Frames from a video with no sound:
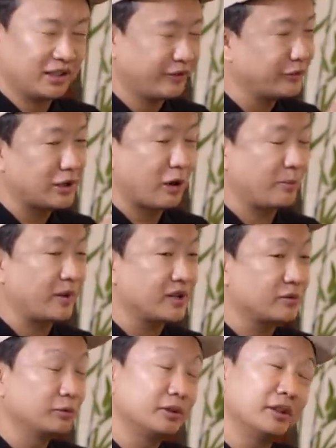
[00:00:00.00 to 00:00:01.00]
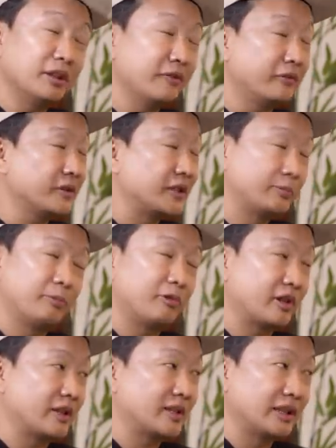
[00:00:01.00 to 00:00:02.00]
even our parents would never
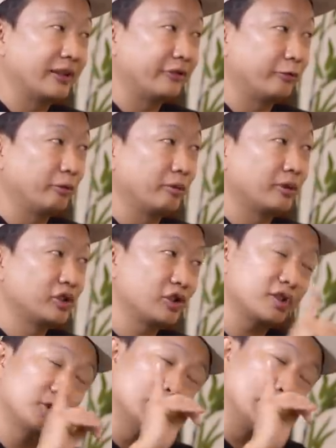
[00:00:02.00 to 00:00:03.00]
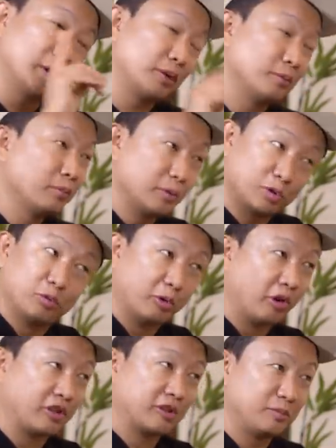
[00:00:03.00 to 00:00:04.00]
support us if we were just doing to
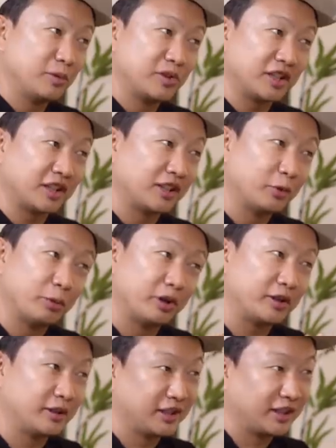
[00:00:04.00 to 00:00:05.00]
be honest music and then we were